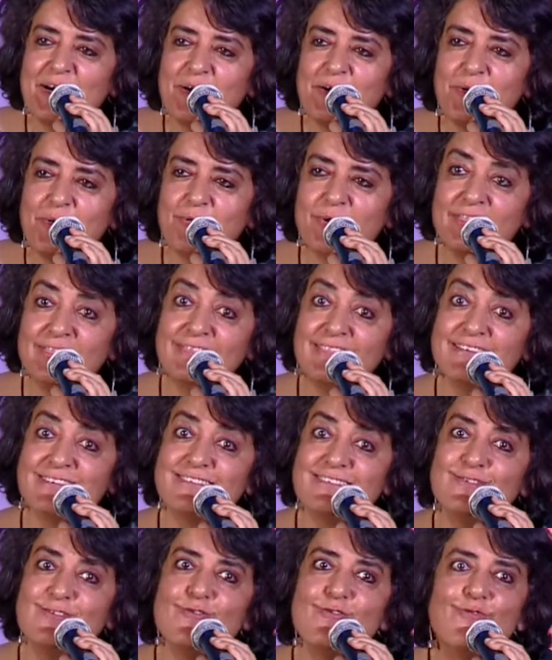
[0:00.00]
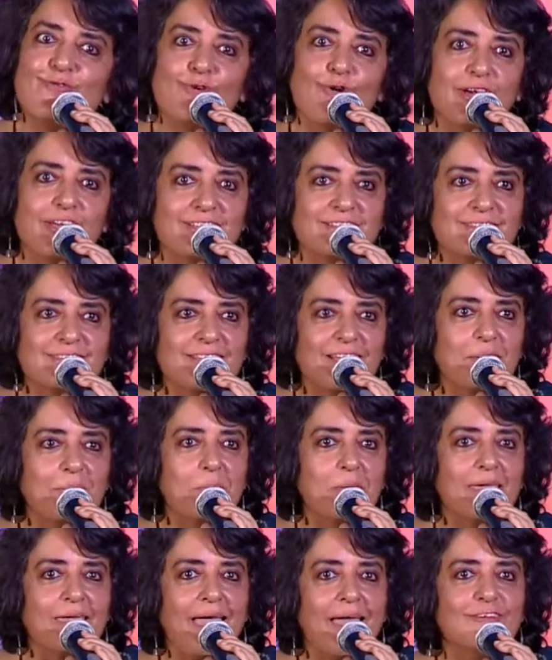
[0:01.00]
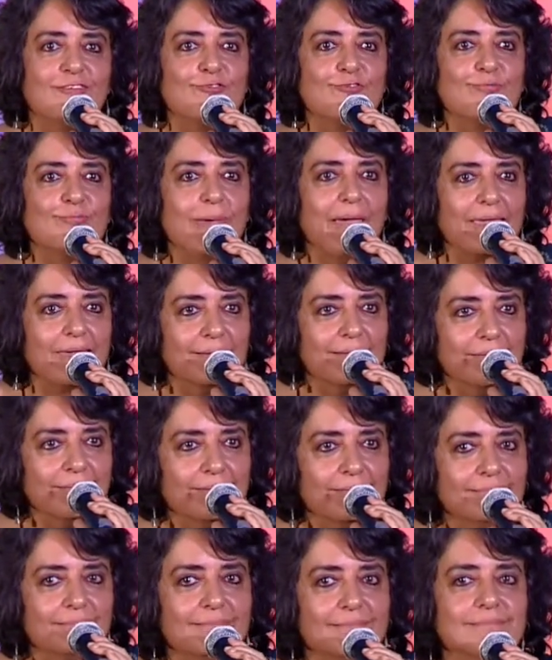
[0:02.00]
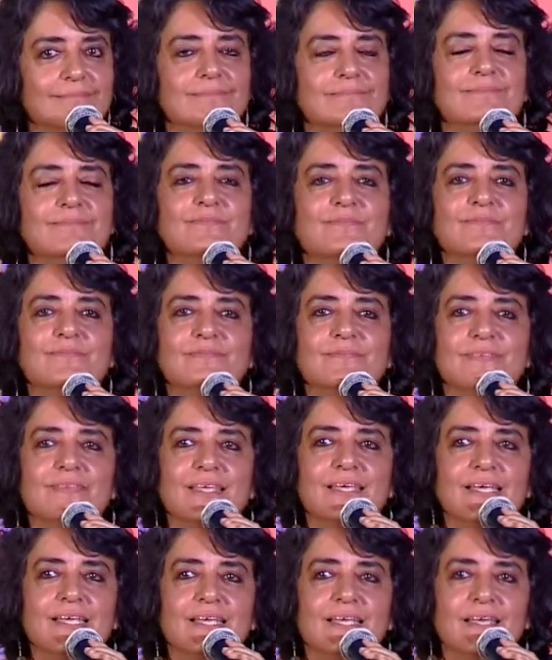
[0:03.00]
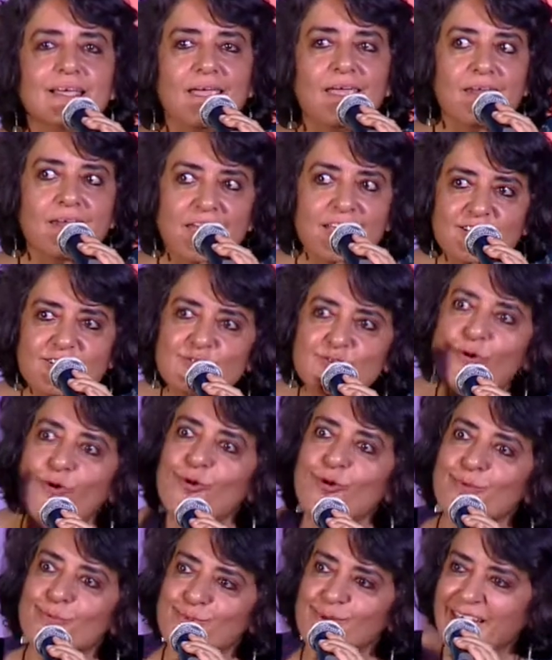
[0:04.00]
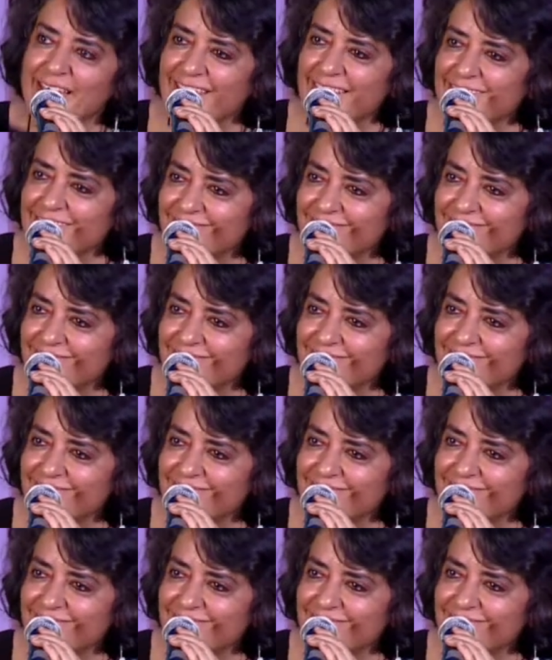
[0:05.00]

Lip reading: with this new voice that began to beckon inexorably.